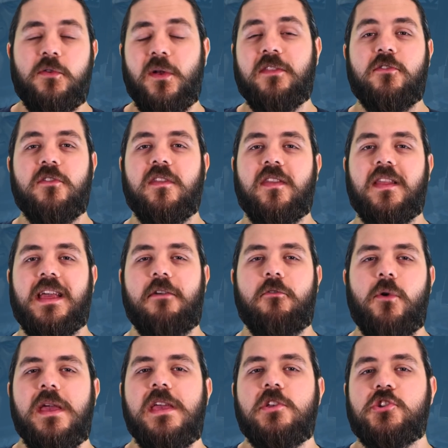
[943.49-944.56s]
To enter into the
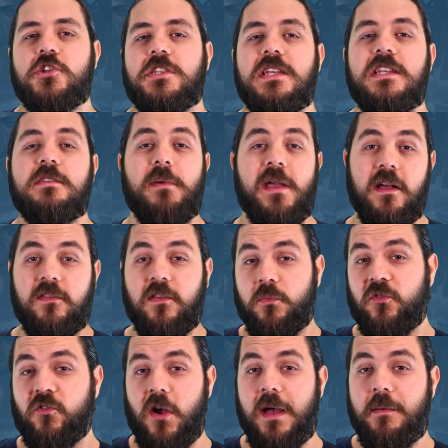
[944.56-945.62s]
giveaway, you just need to be a
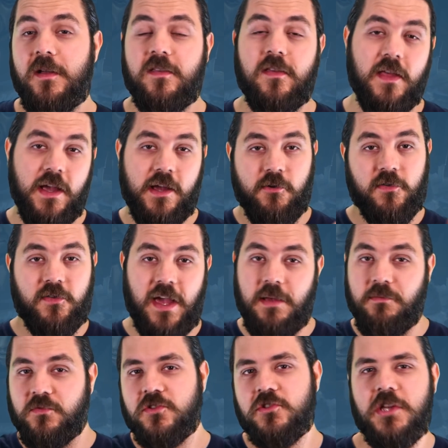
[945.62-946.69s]
subscriber to the Icarus
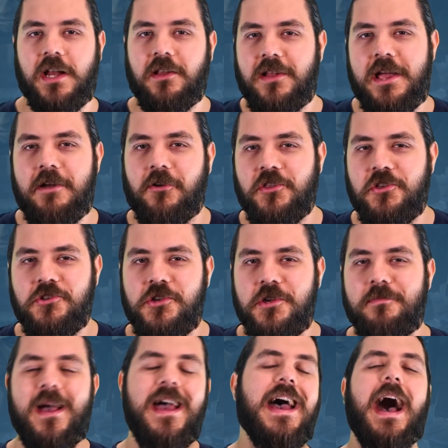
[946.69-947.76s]
Games channel here on YouTube